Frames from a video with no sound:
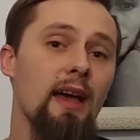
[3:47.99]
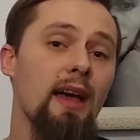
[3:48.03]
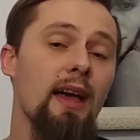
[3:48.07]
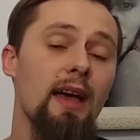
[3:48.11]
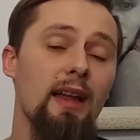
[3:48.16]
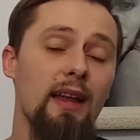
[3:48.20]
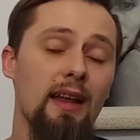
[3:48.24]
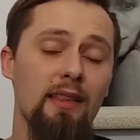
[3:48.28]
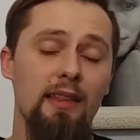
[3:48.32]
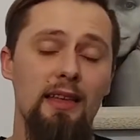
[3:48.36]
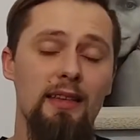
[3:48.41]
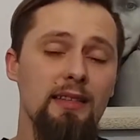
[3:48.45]

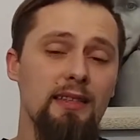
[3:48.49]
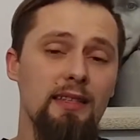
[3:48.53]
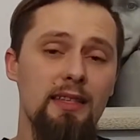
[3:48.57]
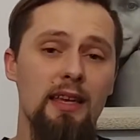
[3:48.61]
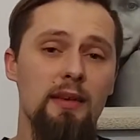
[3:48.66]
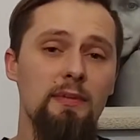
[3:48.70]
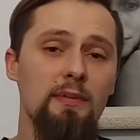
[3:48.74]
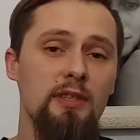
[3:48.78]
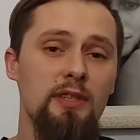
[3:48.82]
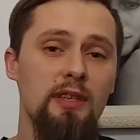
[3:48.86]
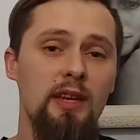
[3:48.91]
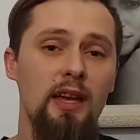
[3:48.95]
And on that
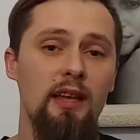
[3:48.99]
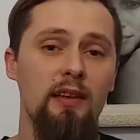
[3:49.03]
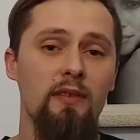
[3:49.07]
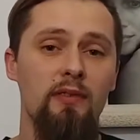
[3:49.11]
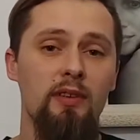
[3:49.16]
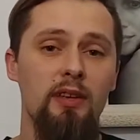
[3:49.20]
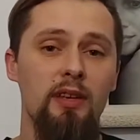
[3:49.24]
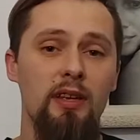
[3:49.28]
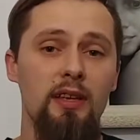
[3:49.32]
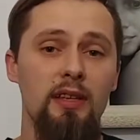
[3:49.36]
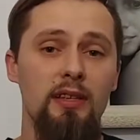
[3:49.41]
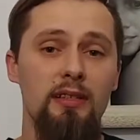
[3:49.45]
same side of
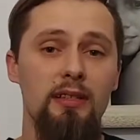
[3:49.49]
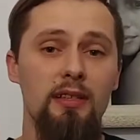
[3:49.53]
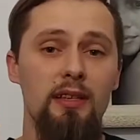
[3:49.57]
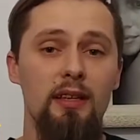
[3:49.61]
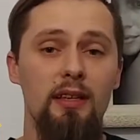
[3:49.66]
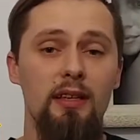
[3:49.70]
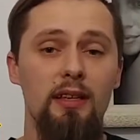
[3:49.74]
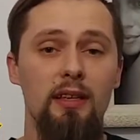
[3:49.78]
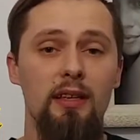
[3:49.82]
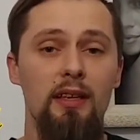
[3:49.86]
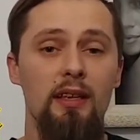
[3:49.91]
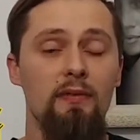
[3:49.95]
it is,
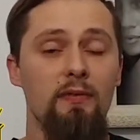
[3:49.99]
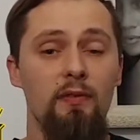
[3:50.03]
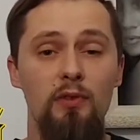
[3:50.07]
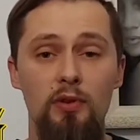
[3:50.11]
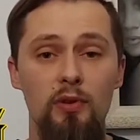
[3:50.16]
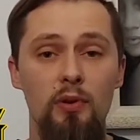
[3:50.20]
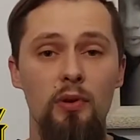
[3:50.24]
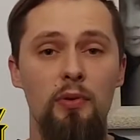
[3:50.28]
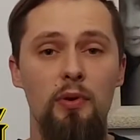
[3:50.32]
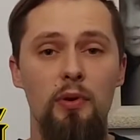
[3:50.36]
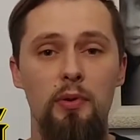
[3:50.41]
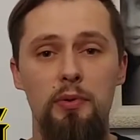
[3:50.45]
if you
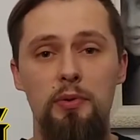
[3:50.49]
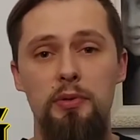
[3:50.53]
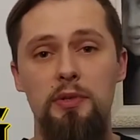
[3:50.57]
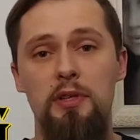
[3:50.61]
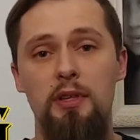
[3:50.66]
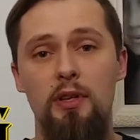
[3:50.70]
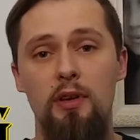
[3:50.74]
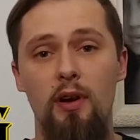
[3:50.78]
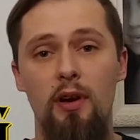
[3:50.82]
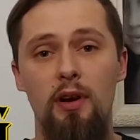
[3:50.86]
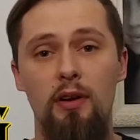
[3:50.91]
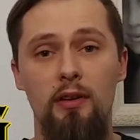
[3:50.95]
don't own a
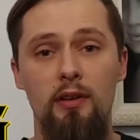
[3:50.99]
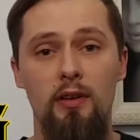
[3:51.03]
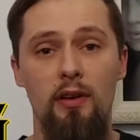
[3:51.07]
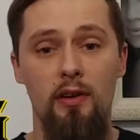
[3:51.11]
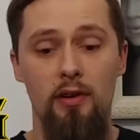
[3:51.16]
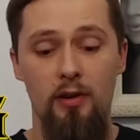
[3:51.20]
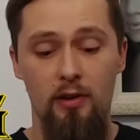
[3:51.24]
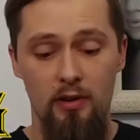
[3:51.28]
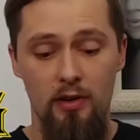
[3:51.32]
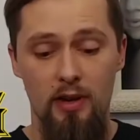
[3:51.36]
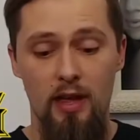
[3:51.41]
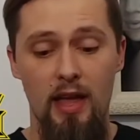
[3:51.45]
cigar
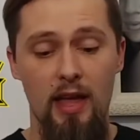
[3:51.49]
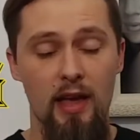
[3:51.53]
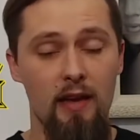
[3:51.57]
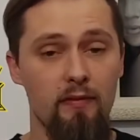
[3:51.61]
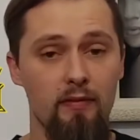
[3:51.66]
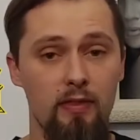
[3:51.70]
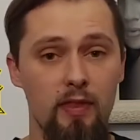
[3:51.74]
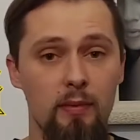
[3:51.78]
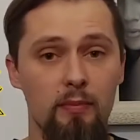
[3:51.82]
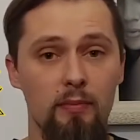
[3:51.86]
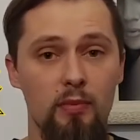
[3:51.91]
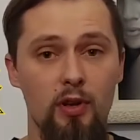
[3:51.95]
cutter,
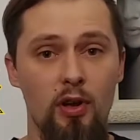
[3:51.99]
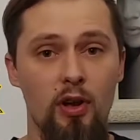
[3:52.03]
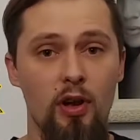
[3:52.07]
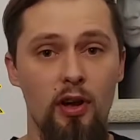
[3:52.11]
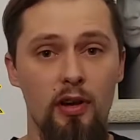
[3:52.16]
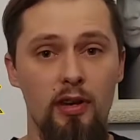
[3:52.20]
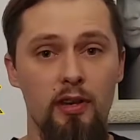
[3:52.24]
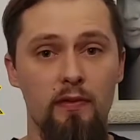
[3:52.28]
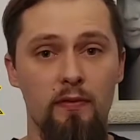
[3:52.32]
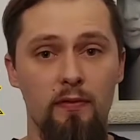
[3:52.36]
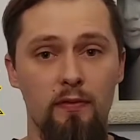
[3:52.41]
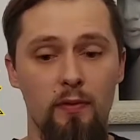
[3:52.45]
have them
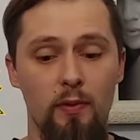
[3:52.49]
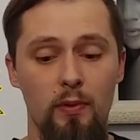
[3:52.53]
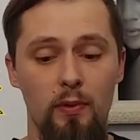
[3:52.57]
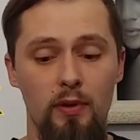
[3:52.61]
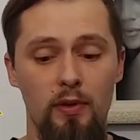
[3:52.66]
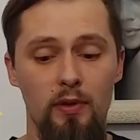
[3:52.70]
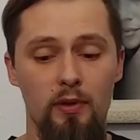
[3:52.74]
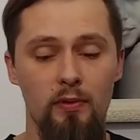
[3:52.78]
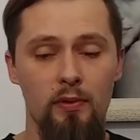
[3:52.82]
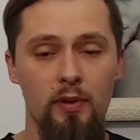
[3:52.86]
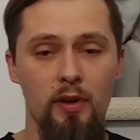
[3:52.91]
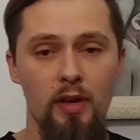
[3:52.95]
cut it for
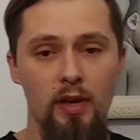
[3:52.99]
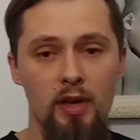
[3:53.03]
you.